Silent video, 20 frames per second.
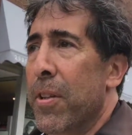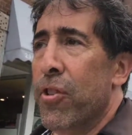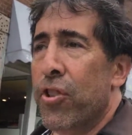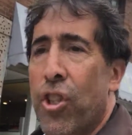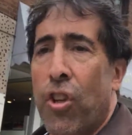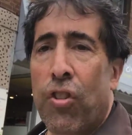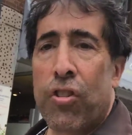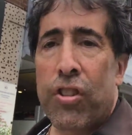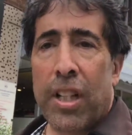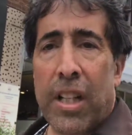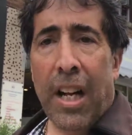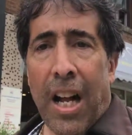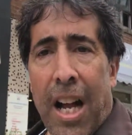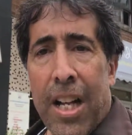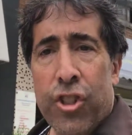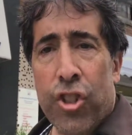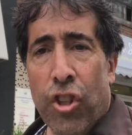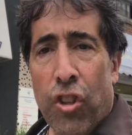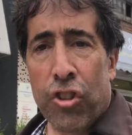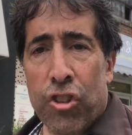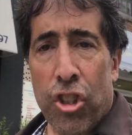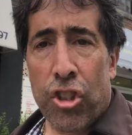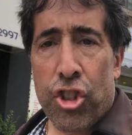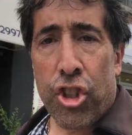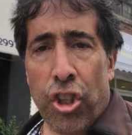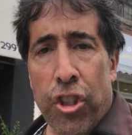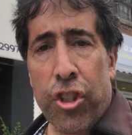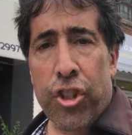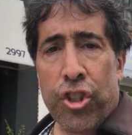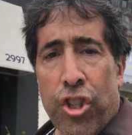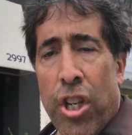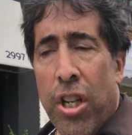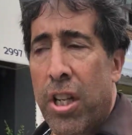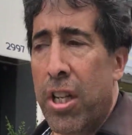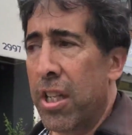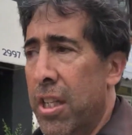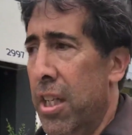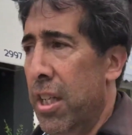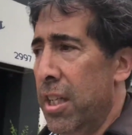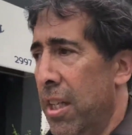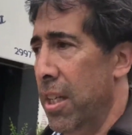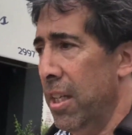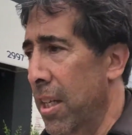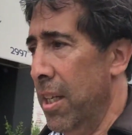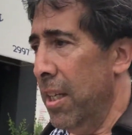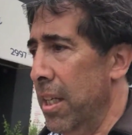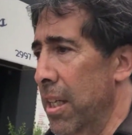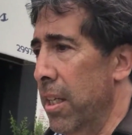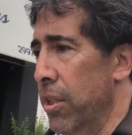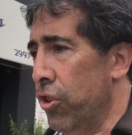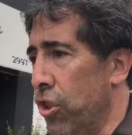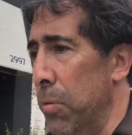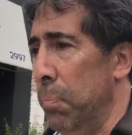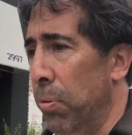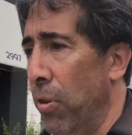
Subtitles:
She goes to God, she goes to church, she